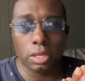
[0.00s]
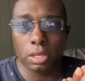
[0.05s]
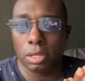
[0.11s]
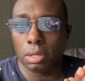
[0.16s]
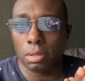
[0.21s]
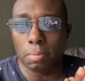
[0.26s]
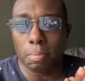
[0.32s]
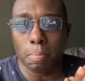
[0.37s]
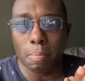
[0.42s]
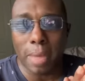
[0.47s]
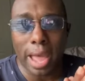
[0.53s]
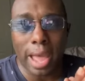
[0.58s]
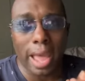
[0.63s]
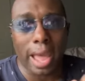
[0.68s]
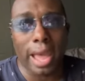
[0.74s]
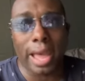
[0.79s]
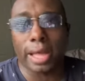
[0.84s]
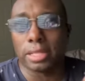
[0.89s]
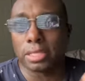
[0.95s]

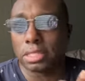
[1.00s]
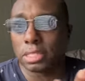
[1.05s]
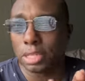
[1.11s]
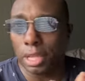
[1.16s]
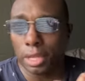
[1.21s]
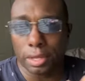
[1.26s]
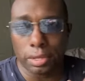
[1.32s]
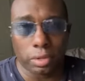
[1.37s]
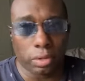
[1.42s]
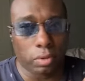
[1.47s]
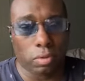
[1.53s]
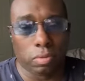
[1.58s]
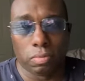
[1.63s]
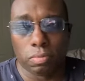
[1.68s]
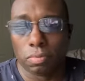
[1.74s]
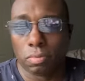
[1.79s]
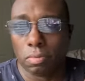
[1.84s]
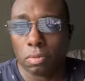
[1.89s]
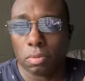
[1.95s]
Mad skill,
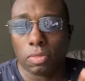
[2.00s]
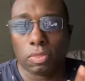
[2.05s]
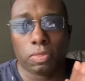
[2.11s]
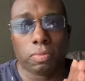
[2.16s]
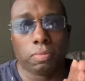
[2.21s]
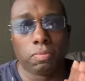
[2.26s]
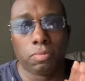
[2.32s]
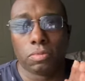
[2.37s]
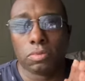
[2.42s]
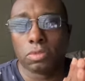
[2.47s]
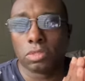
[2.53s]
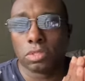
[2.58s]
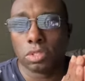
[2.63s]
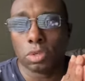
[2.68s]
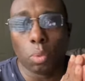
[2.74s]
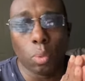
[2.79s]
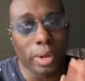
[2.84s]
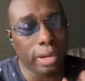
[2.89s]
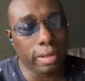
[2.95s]

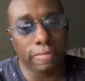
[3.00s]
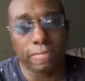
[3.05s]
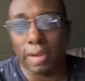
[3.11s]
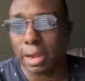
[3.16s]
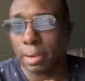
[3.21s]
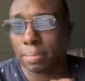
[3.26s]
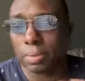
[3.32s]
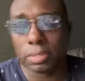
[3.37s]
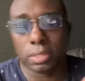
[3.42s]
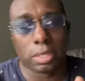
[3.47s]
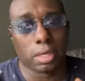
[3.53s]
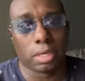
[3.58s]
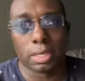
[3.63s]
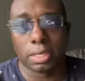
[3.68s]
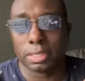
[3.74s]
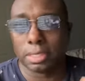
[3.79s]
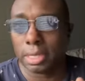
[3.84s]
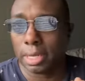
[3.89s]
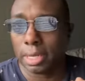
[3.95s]
25% of
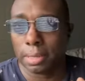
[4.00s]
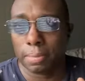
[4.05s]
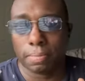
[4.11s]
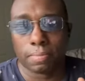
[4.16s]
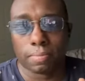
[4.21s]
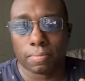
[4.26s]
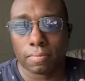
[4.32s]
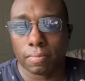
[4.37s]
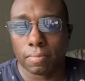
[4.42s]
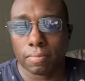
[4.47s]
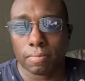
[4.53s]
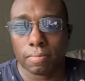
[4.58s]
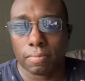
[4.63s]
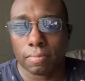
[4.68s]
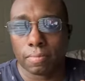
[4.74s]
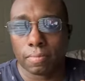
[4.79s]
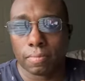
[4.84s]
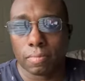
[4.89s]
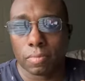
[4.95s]
the time
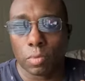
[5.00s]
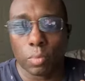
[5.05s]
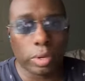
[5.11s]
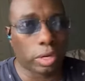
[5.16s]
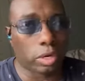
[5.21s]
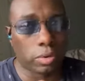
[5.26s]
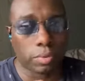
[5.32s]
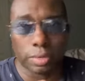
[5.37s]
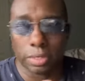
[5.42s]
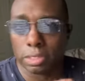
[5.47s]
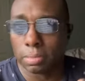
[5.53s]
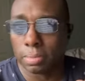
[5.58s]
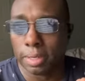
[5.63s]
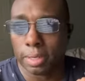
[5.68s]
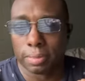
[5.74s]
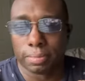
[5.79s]
with charisma.